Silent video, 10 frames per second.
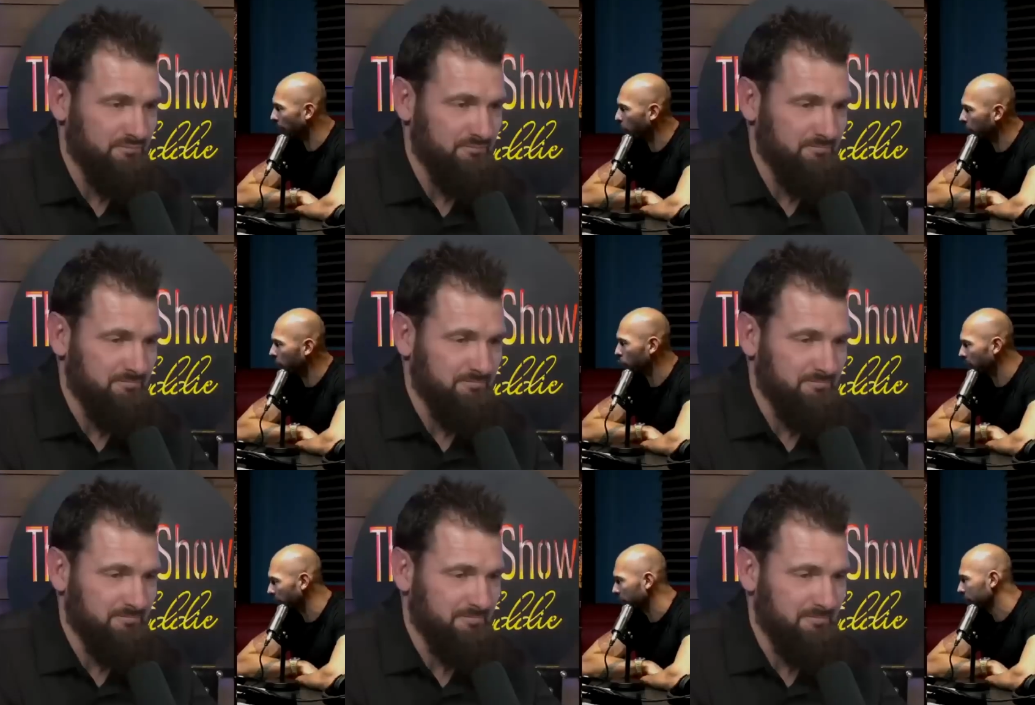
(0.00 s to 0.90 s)
Speaker 1: I would have
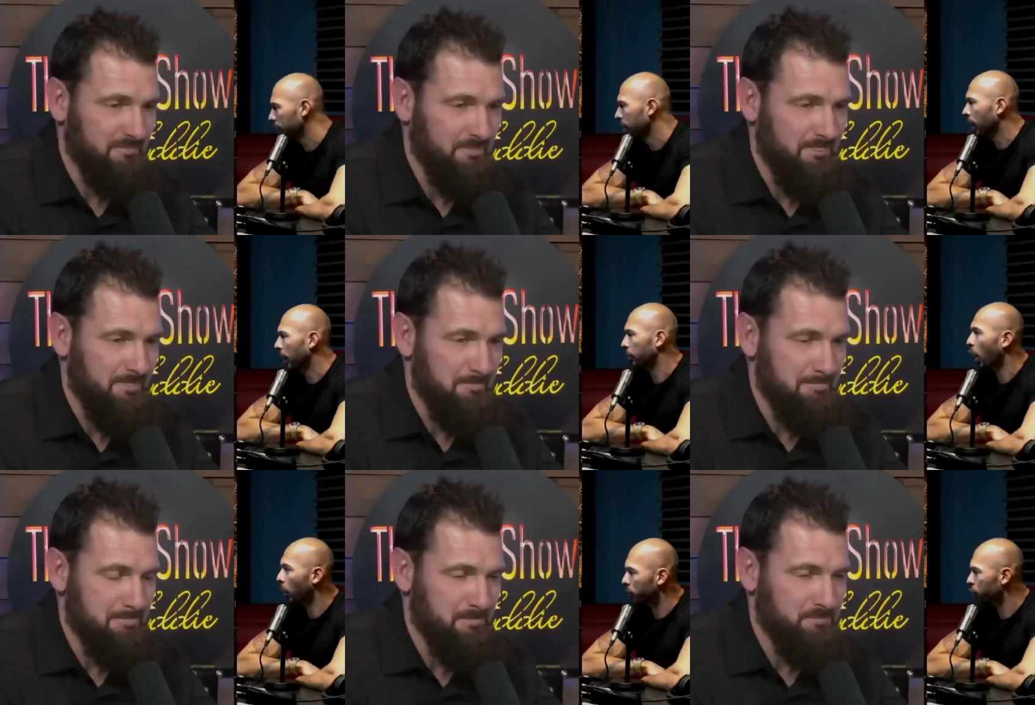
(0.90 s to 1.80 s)
read it I'm
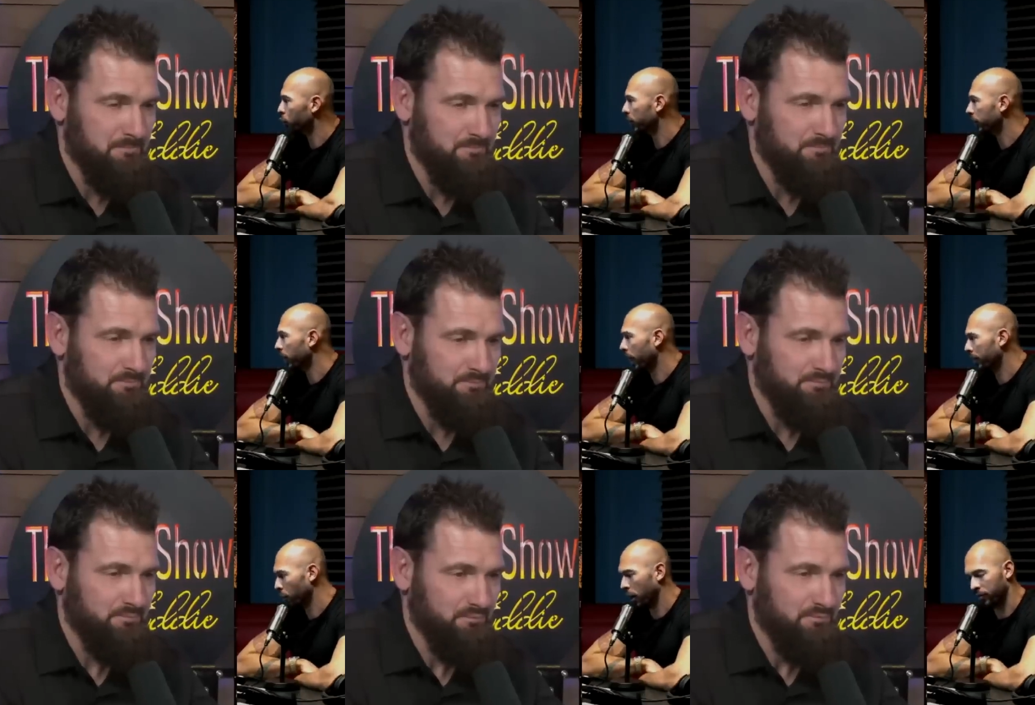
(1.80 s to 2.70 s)
going to read it.
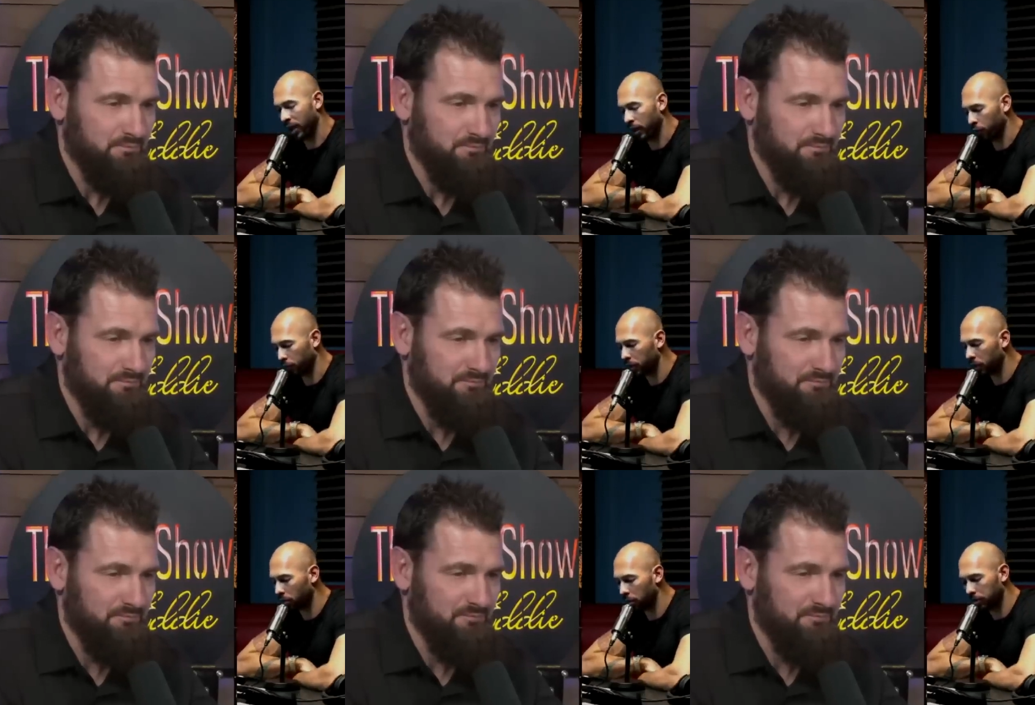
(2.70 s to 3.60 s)
I've, I've, yet to read the
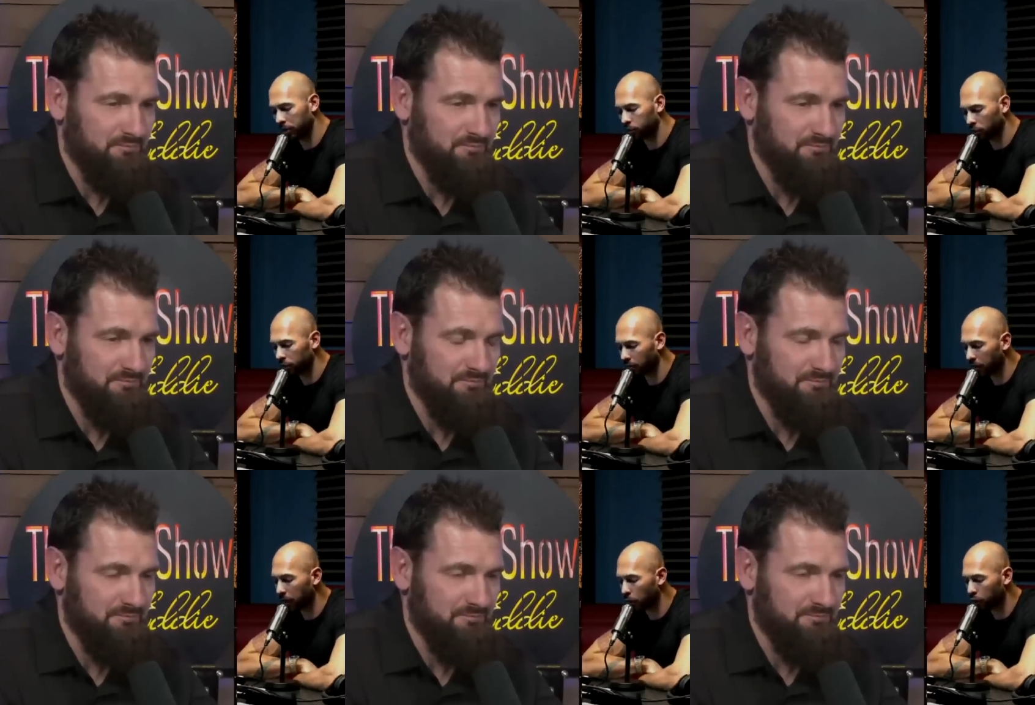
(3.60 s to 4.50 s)
Quran, but it's certainly
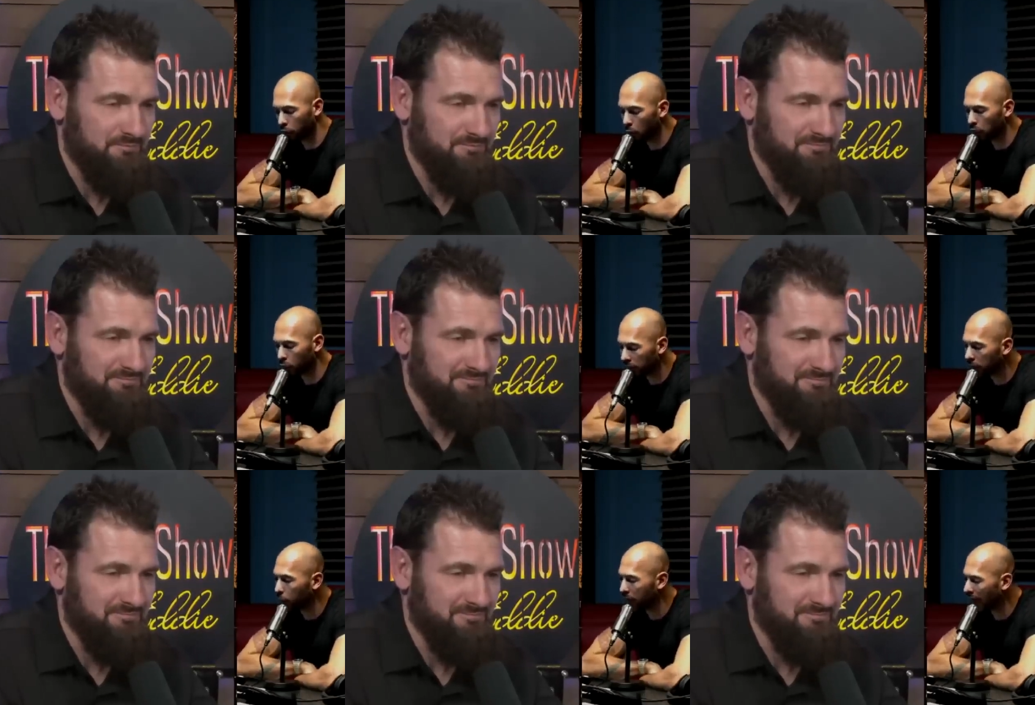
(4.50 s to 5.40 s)
something I'm going to do. I'm going to read
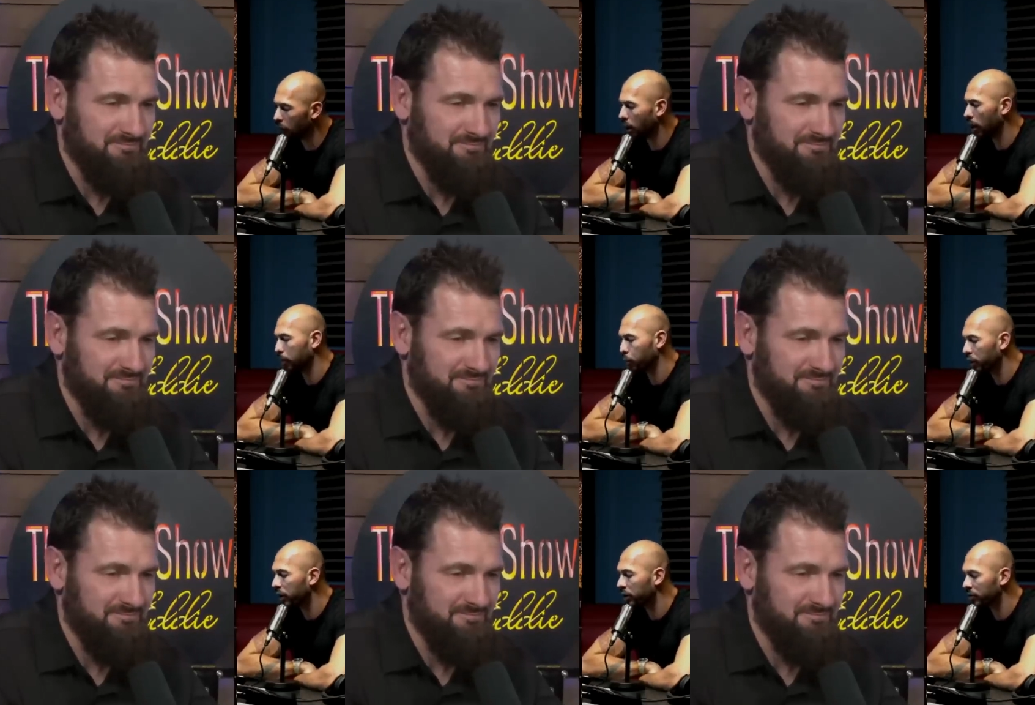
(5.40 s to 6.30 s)
it without a
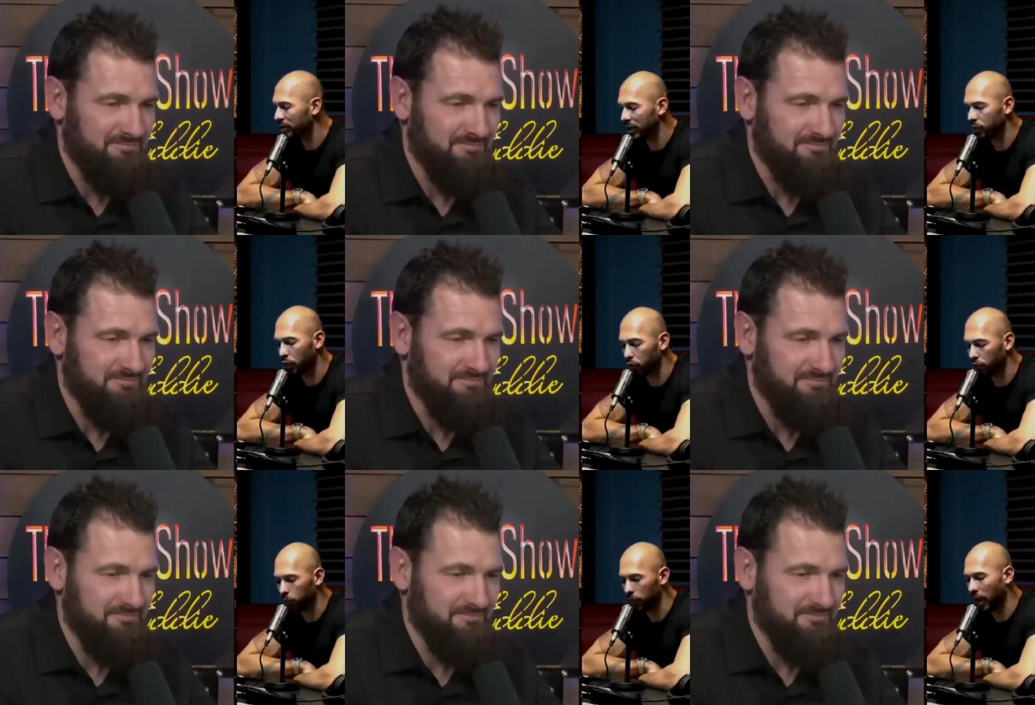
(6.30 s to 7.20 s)
preconceived
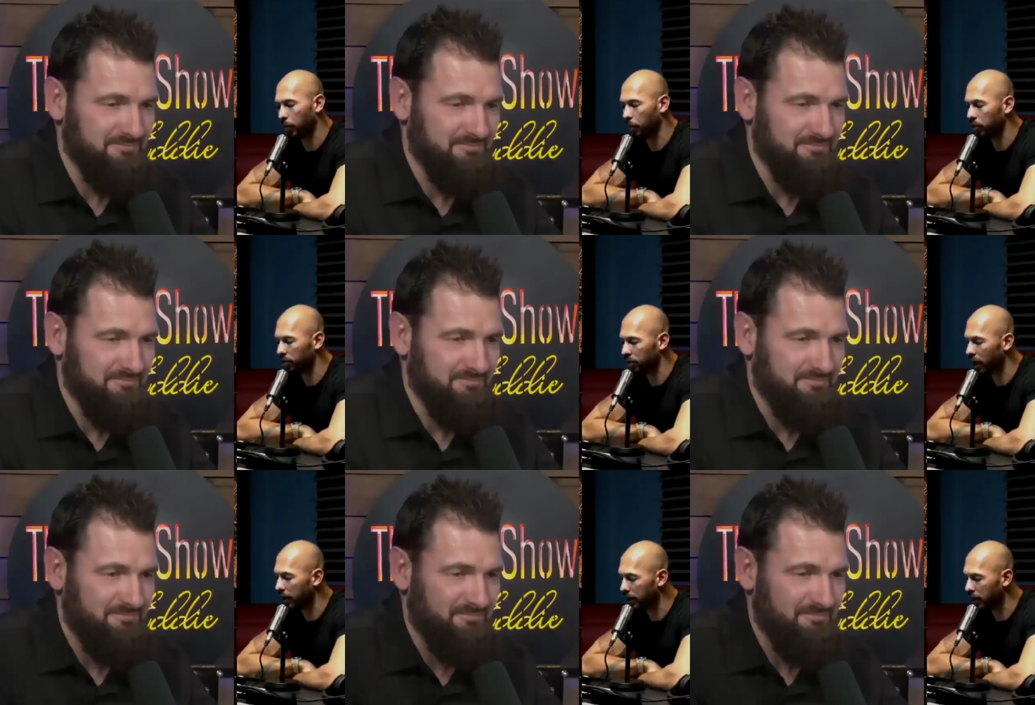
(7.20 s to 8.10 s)
notion, without a preconceived
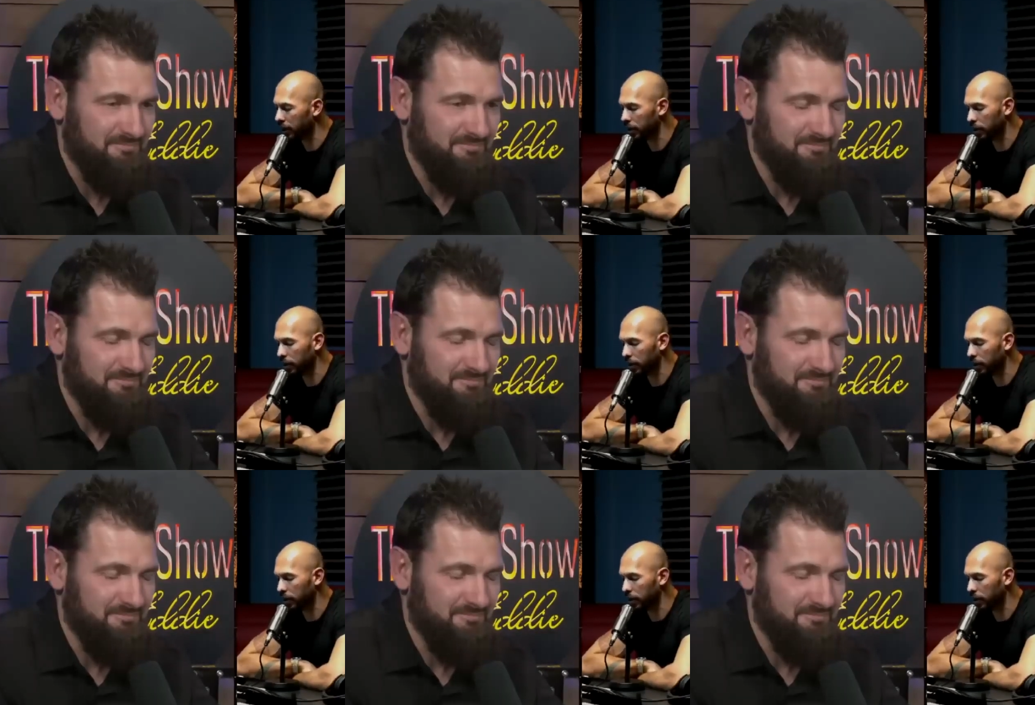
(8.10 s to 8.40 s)
idea.